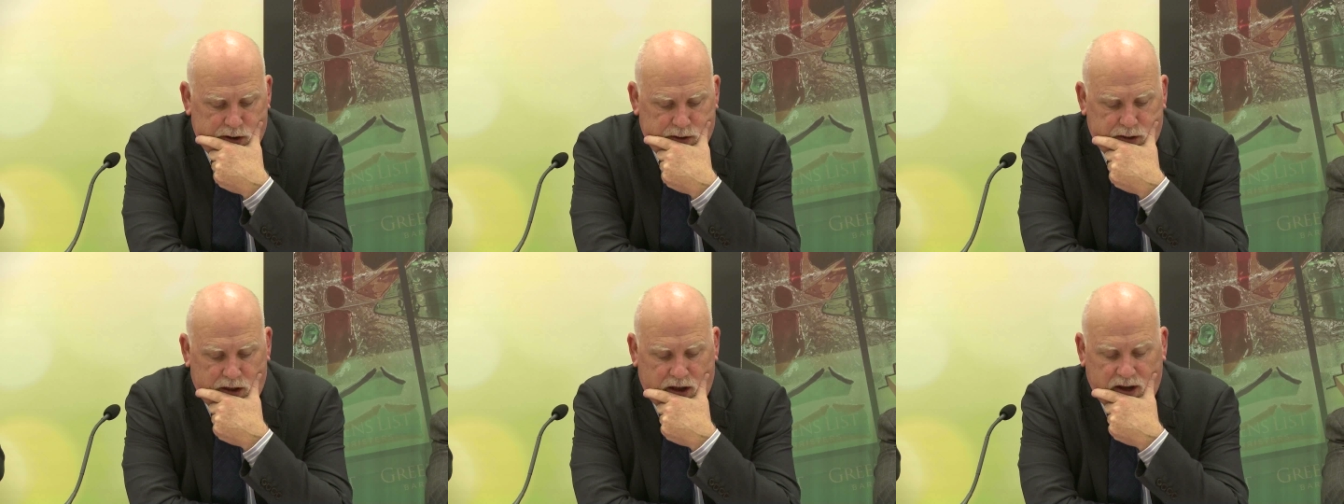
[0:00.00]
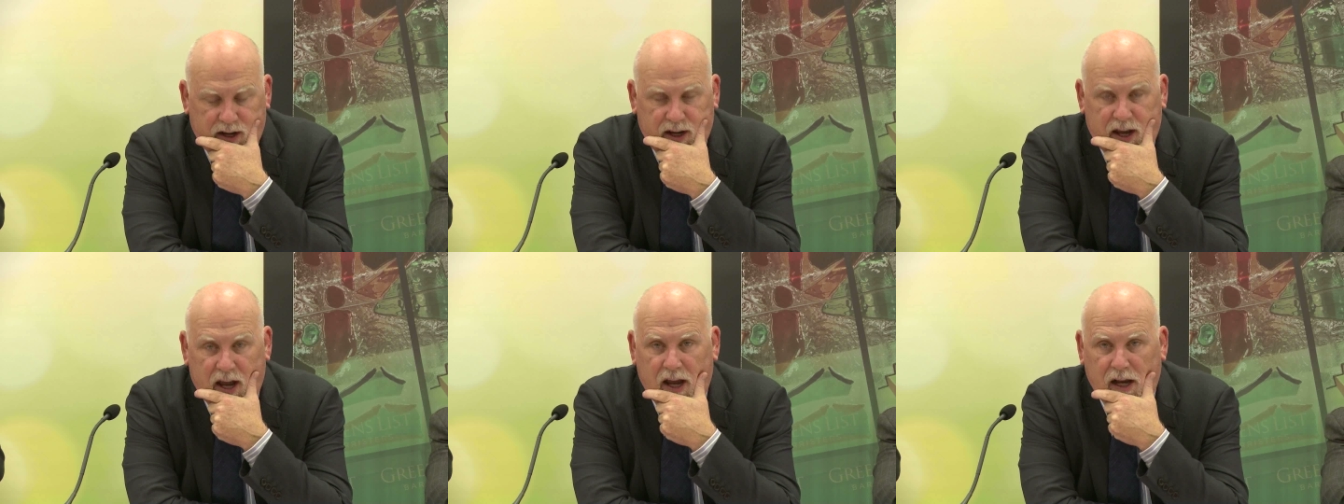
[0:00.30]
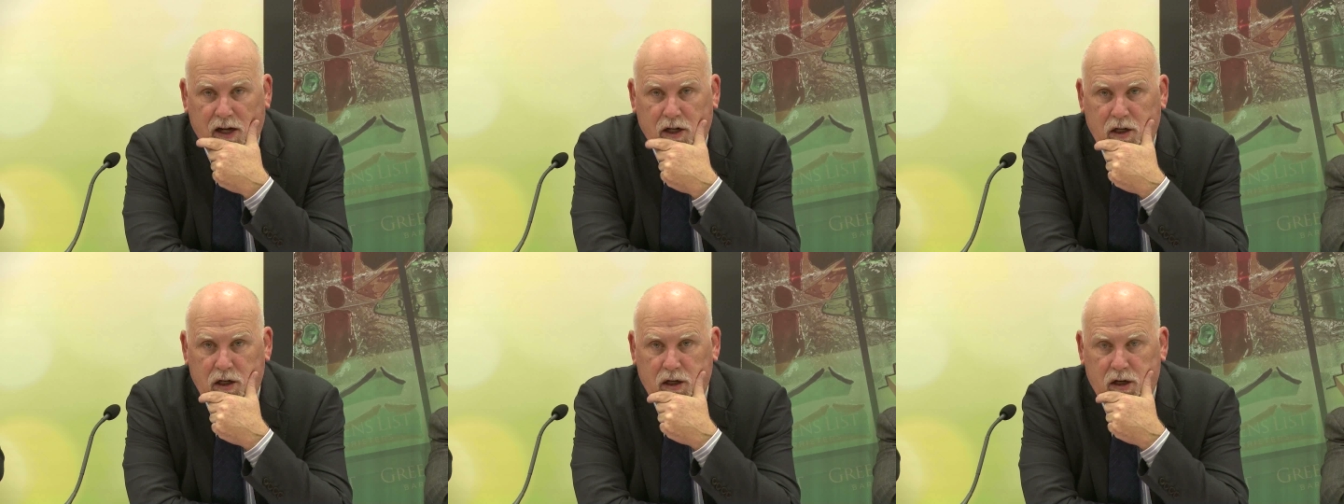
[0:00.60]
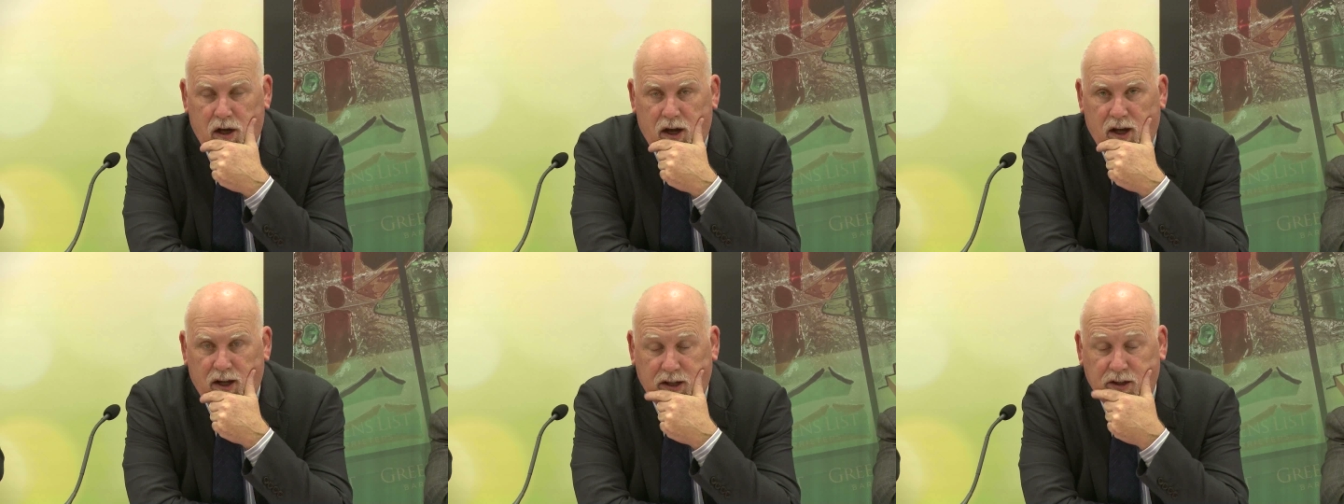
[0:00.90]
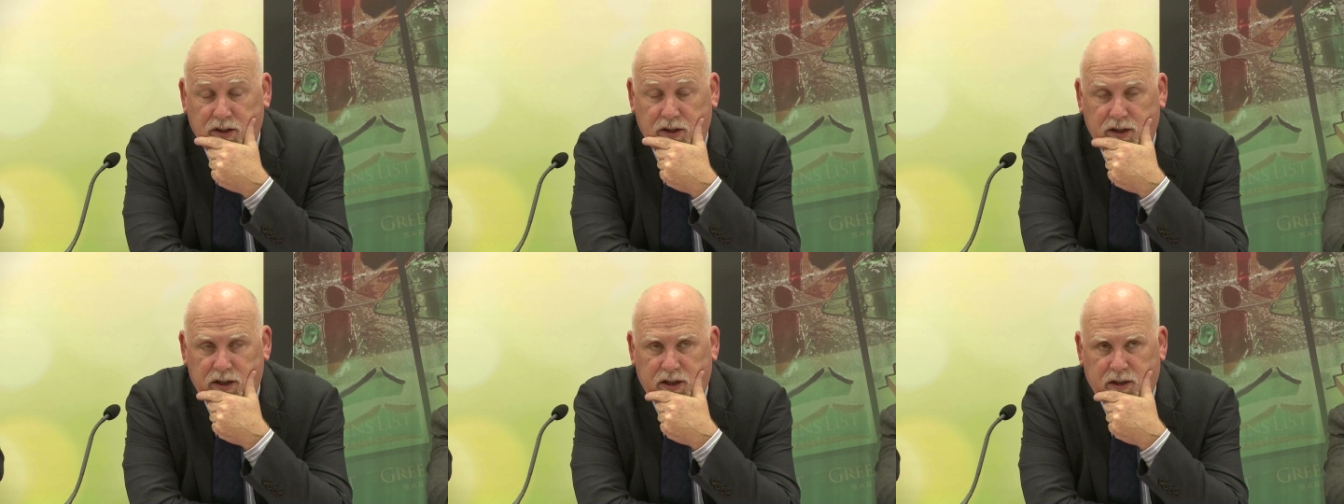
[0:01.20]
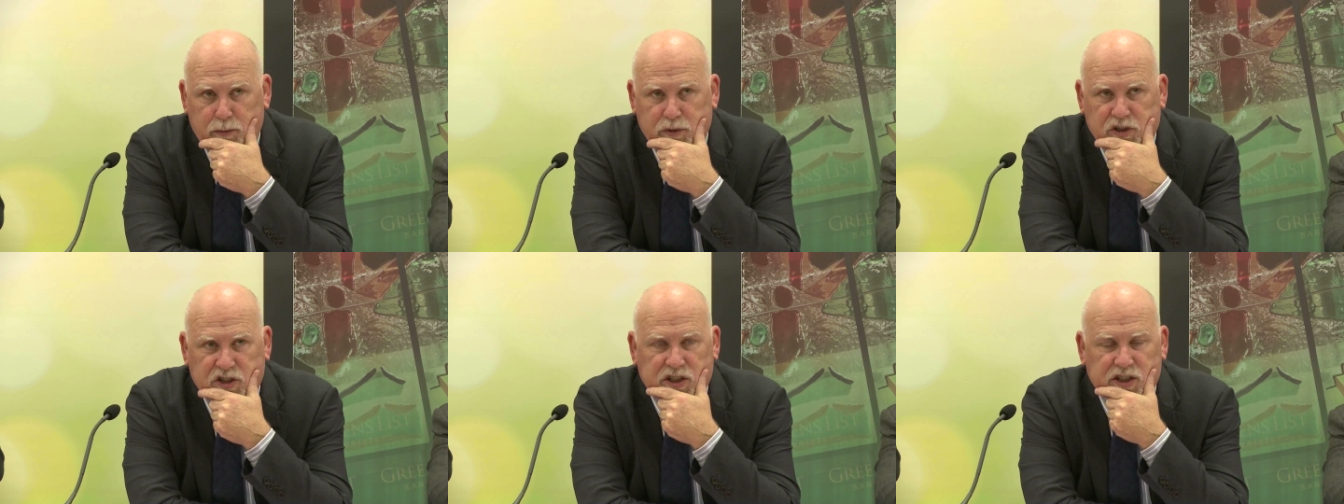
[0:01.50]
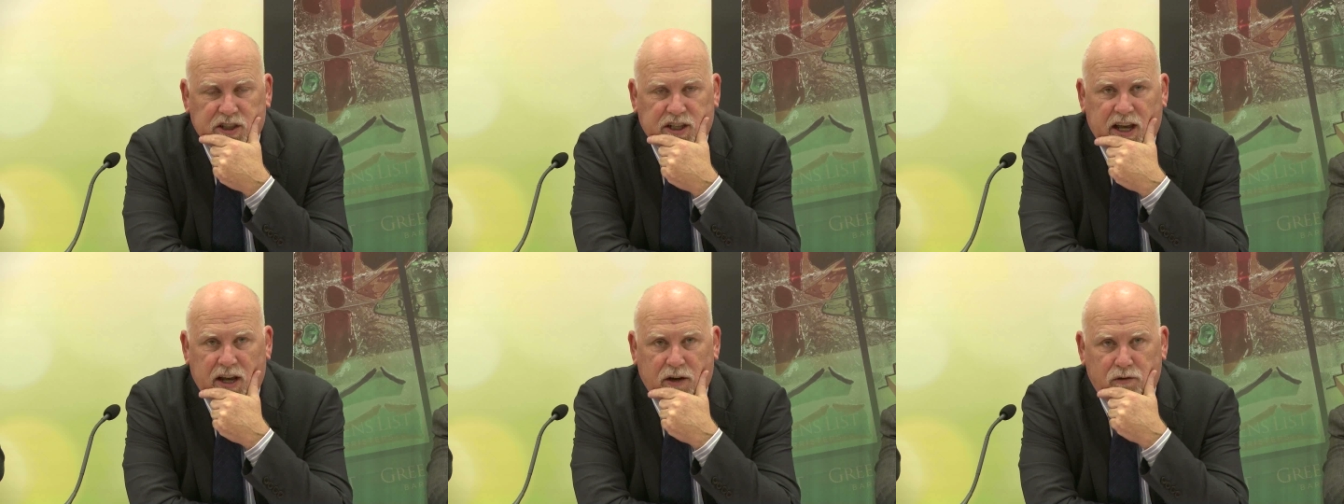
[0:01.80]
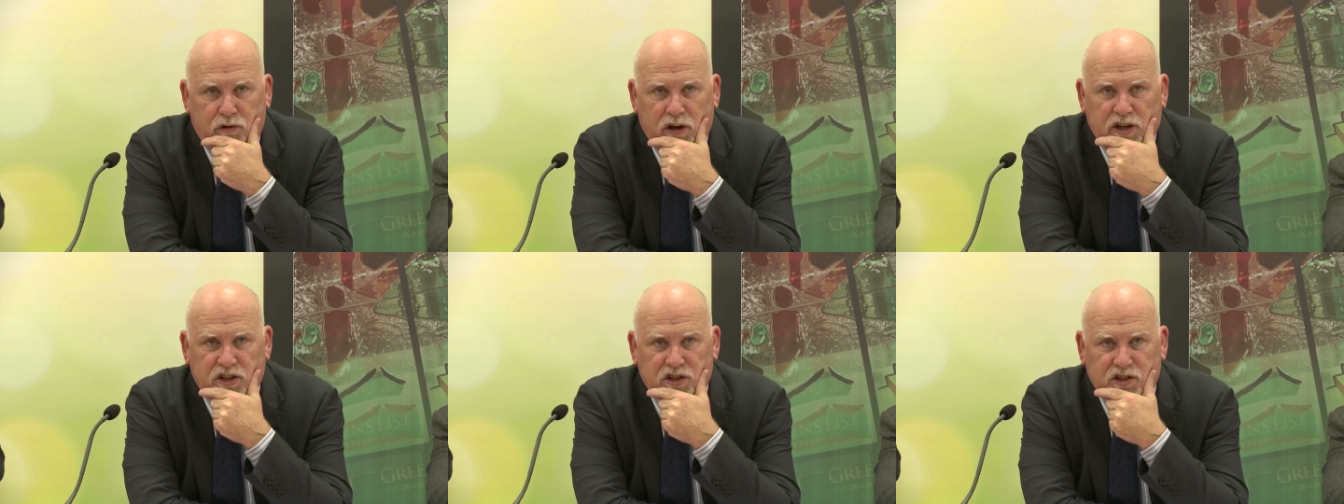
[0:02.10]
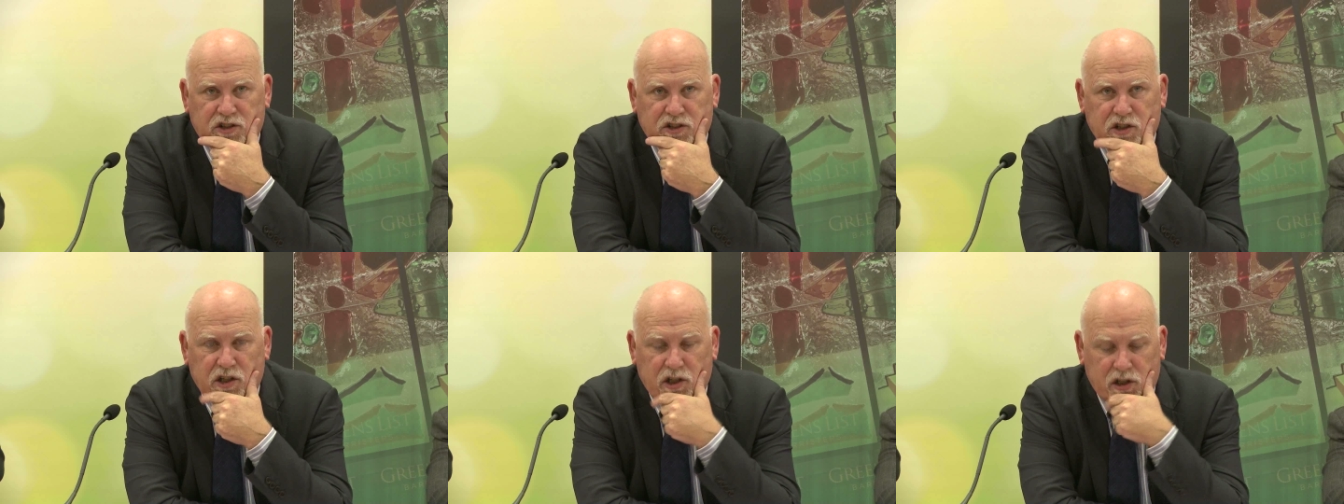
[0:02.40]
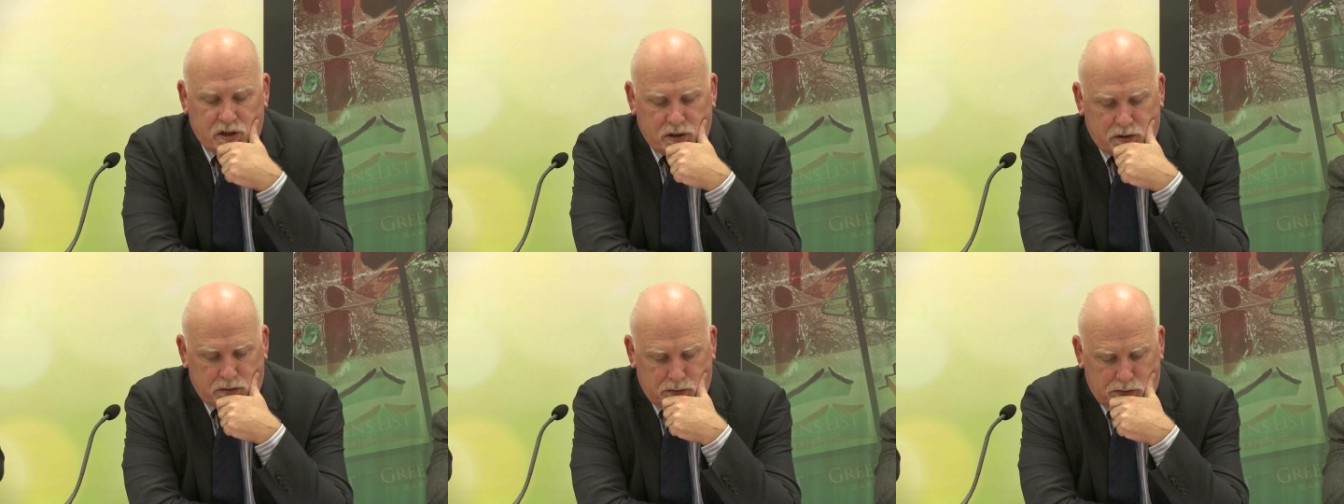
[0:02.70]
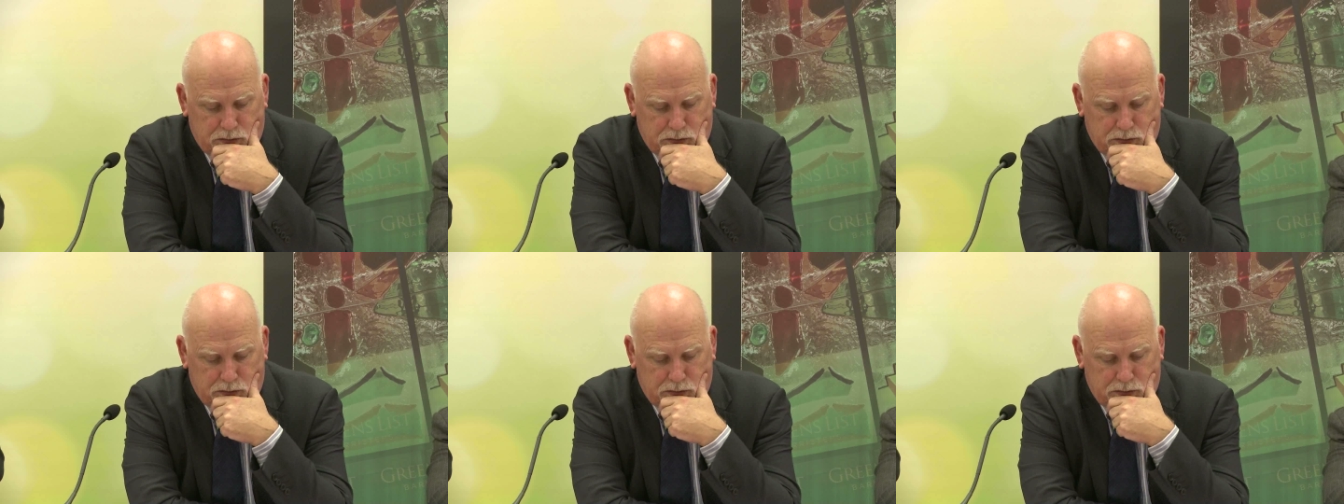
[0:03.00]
They can, the Commissioner can register